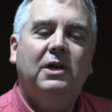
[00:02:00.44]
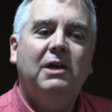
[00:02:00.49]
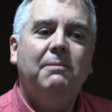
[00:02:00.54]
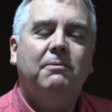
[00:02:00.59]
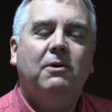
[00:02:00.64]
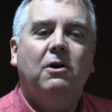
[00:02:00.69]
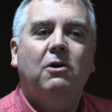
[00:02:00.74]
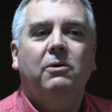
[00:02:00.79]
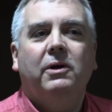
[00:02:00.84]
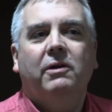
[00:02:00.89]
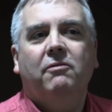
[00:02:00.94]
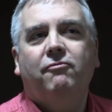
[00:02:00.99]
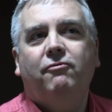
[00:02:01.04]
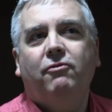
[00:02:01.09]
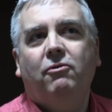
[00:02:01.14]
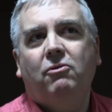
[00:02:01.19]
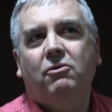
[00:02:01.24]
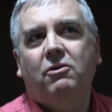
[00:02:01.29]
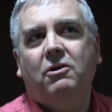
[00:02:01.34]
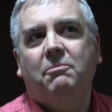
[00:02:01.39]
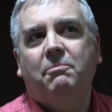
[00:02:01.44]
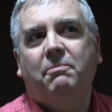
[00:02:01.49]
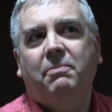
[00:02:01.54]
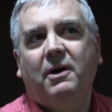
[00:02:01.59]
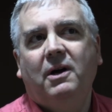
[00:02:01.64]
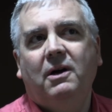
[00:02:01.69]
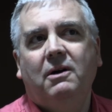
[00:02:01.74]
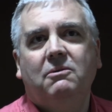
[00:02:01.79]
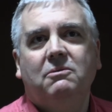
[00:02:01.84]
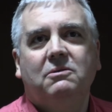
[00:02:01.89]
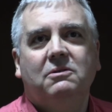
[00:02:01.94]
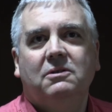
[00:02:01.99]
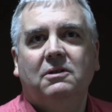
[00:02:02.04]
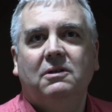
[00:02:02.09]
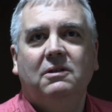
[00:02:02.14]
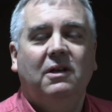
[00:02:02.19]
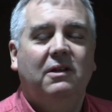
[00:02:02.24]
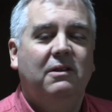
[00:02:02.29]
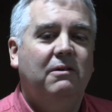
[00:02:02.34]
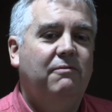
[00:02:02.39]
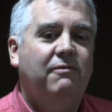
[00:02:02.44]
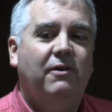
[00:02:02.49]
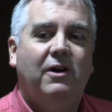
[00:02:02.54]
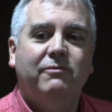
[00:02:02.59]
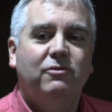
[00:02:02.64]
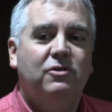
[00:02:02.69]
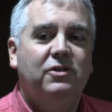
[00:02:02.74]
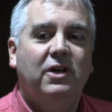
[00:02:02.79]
keep going for about another 5 or